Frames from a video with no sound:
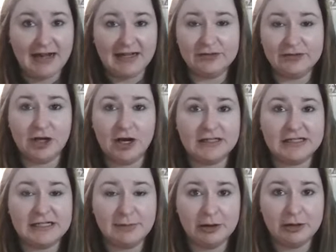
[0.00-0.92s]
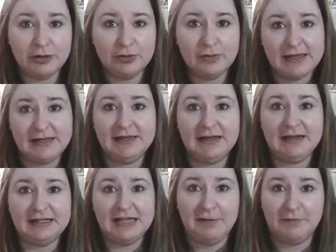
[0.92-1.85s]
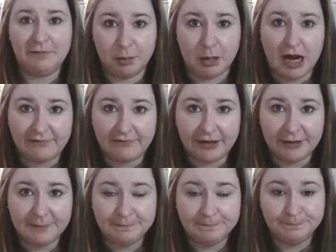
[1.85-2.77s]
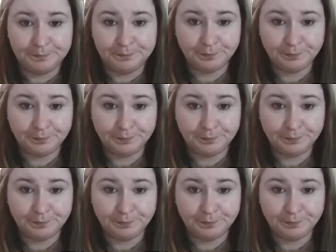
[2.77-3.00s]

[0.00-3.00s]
not even talking about you making any type of profit.